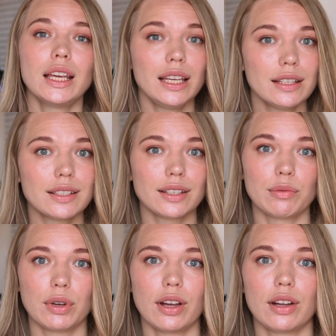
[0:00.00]

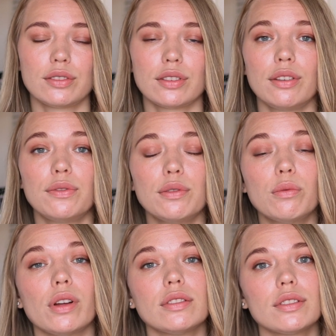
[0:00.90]
Instagram accounts. So if you
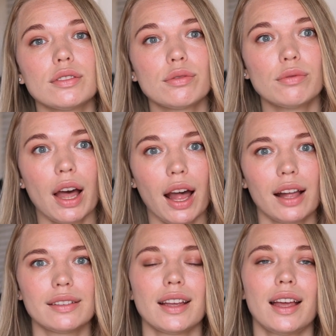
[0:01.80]
want to
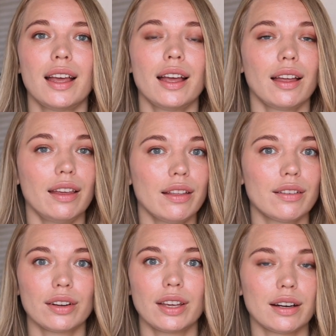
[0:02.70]
add
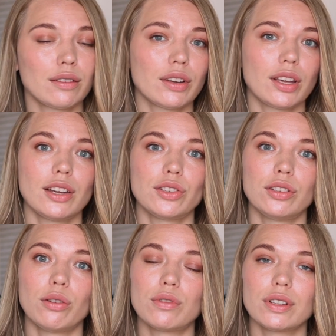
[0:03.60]
either
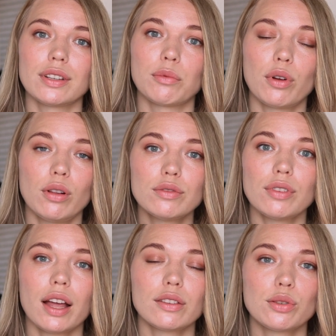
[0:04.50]
geolocation or some call
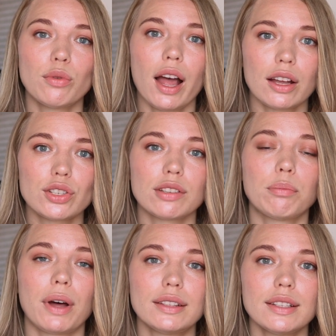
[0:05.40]
to
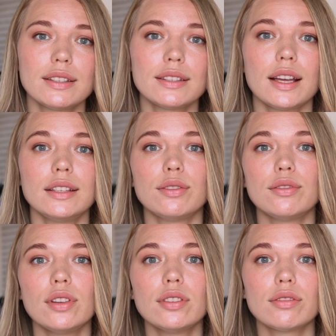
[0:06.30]
action buttons, then
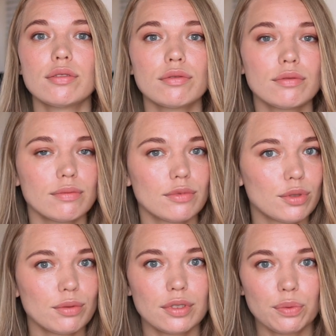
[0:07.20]
you need to
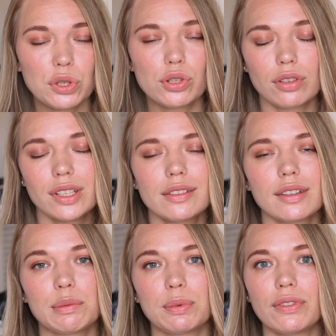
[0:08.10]
switch your
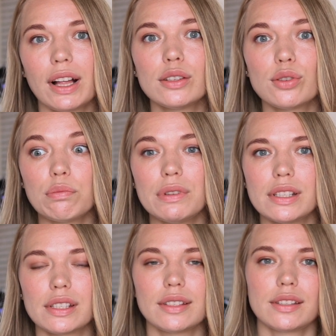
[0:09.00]
Instagram profile to a
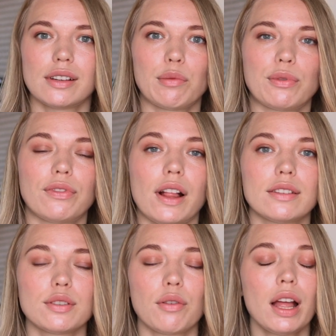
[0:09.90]
business Instagram
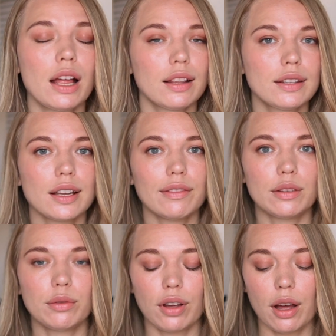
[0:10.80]
profile. So let's have a
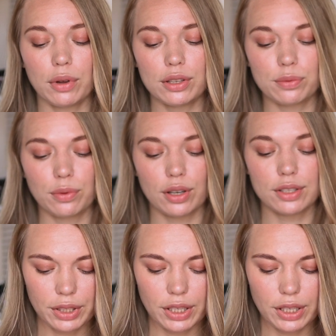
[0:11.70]
look how it works.